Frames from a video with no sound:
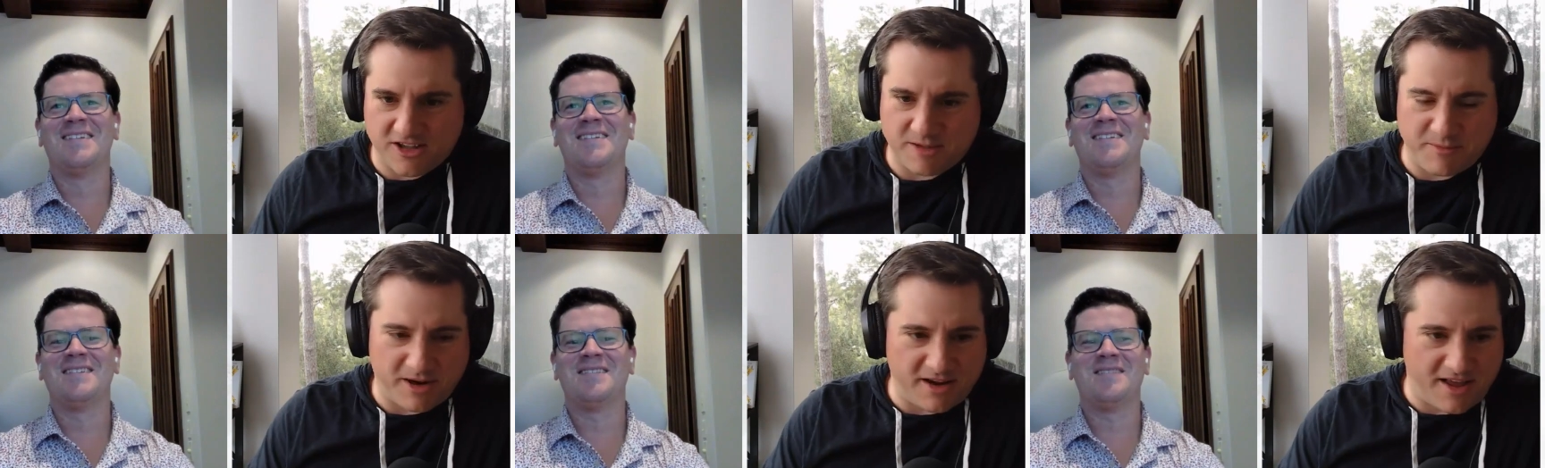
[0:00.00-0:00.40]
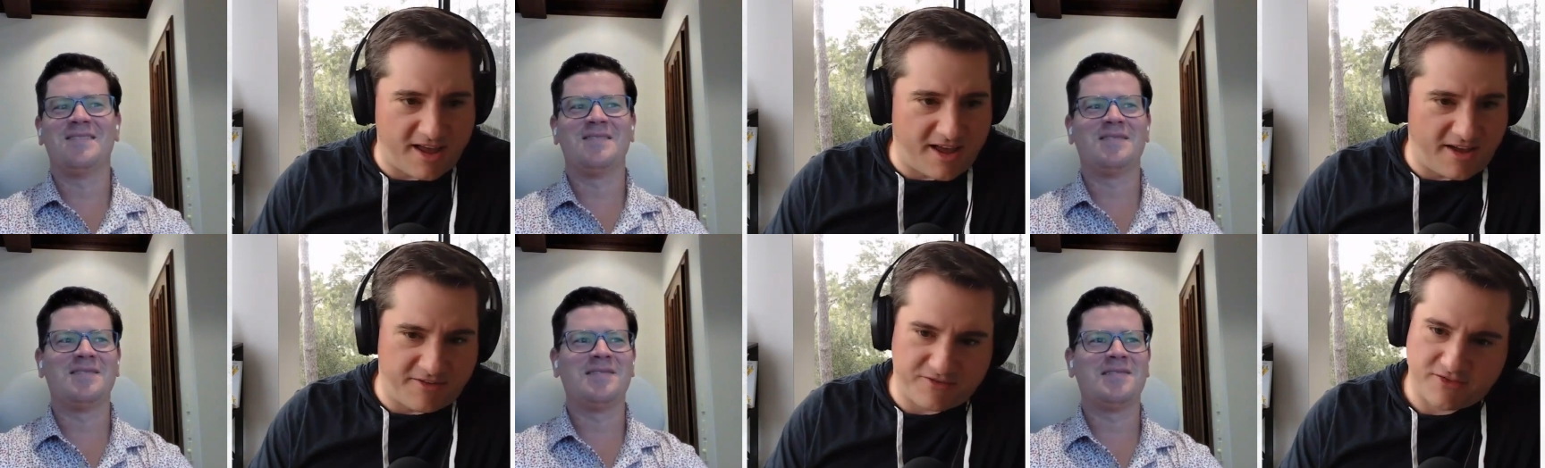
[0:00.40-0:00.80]
Speaker 1: you might
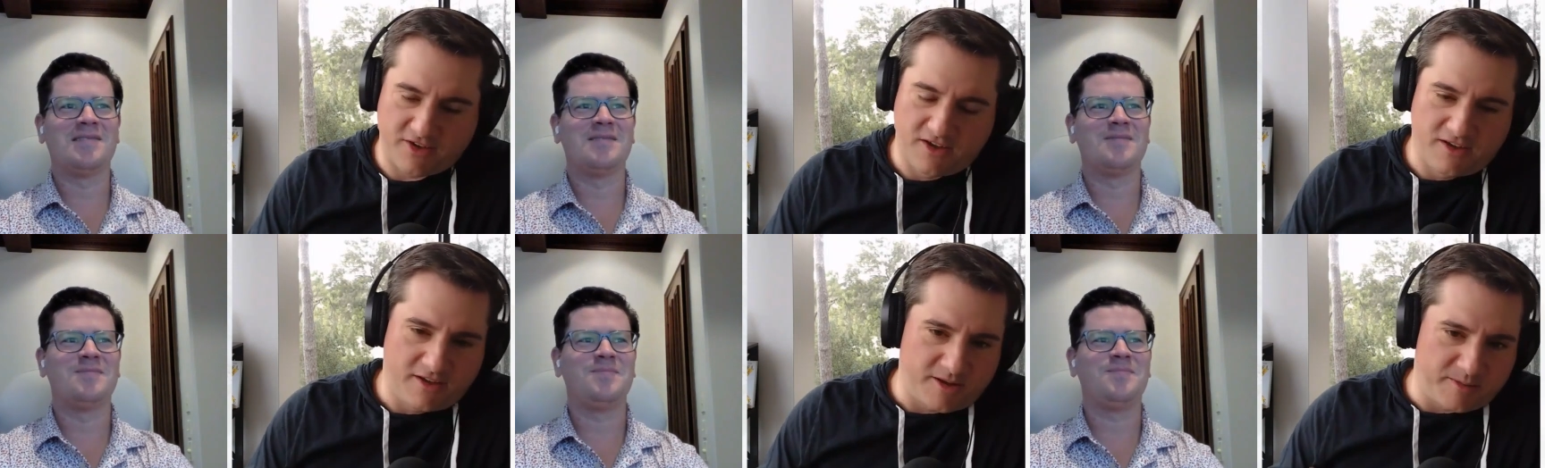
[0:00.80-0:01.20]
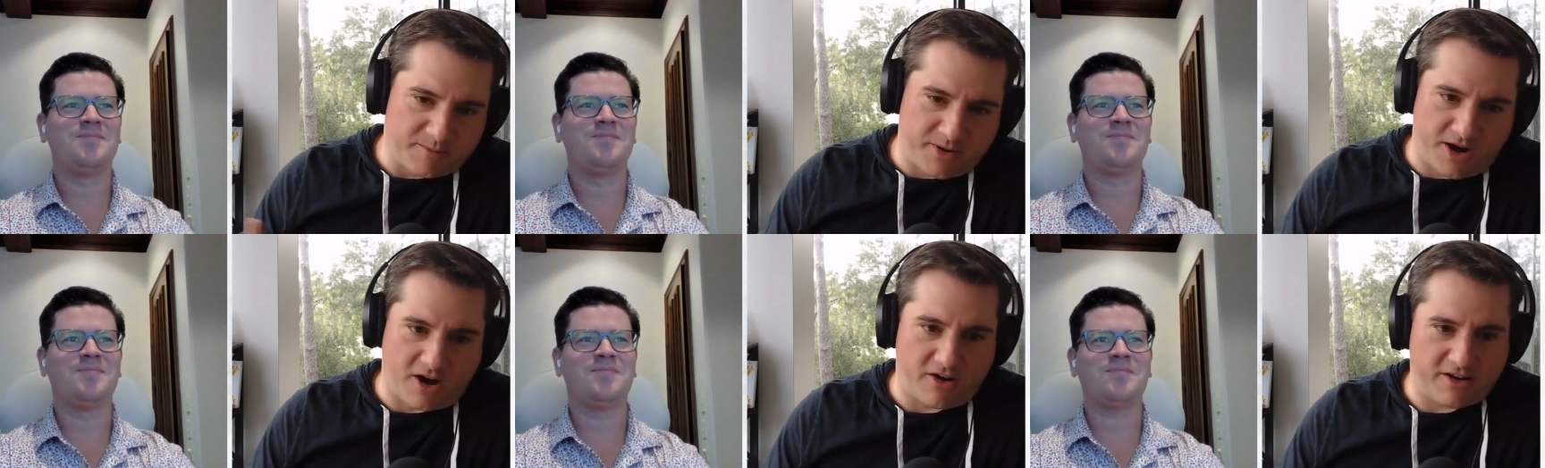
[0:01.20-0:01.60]
have
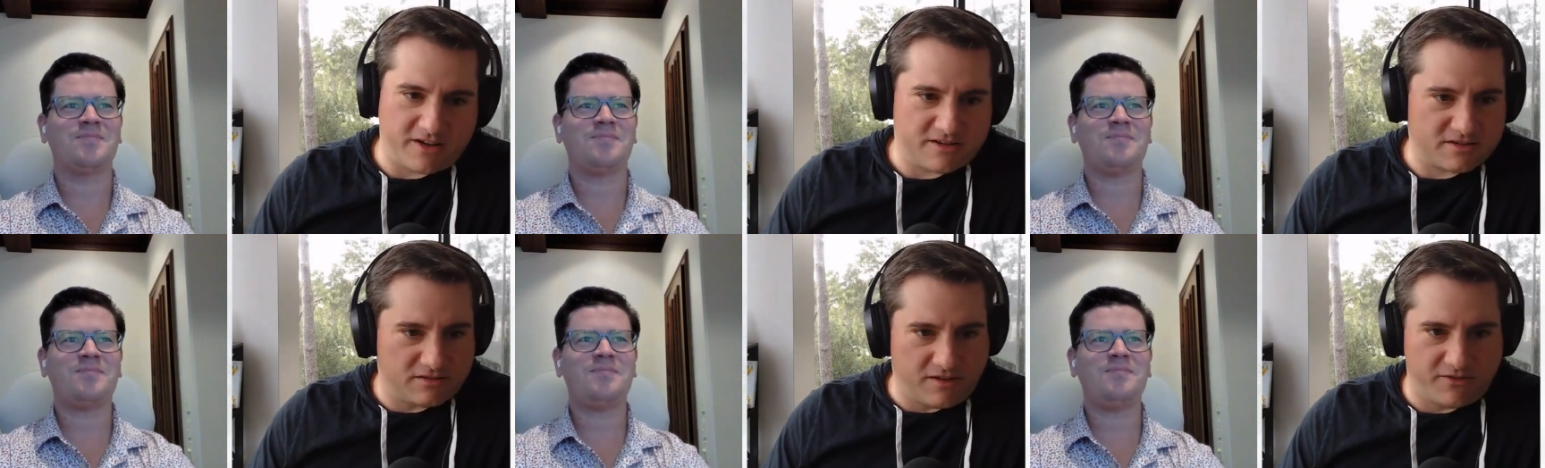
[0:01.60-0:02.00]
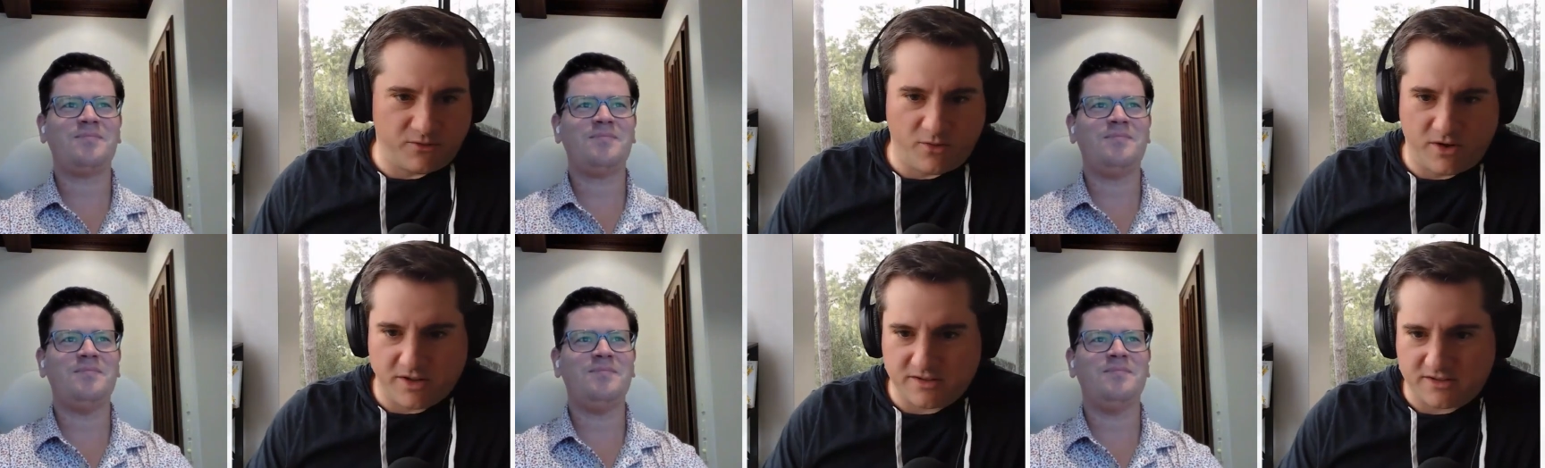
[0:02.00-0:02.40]
parents, loved
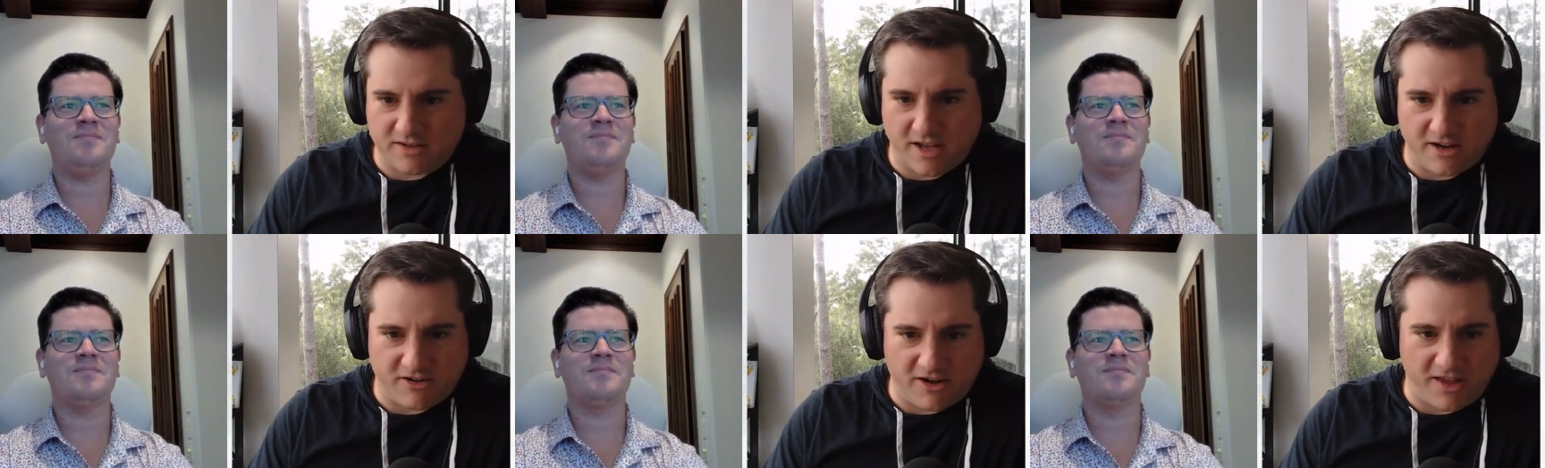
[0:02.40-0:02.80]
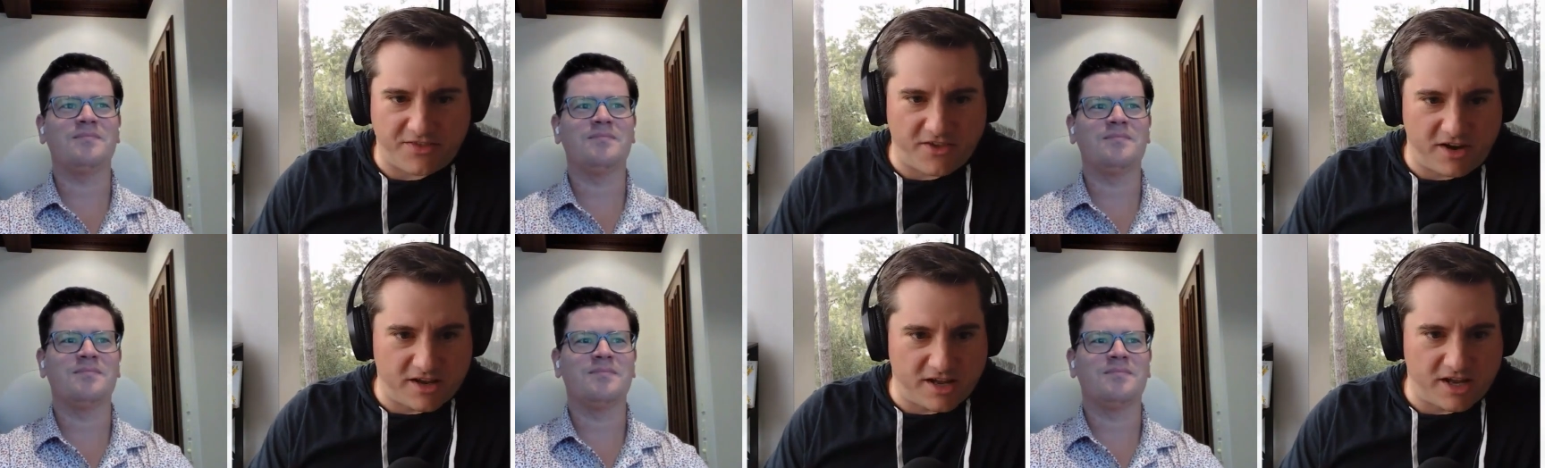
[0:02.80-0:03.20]
ones that are at
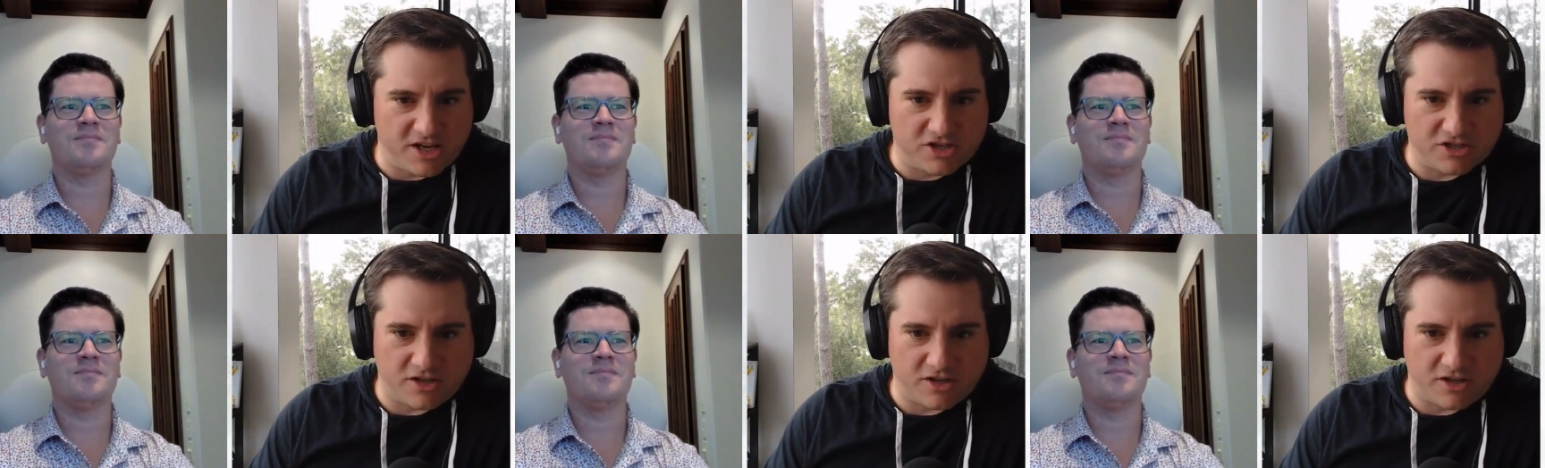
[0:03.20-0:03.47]
that age,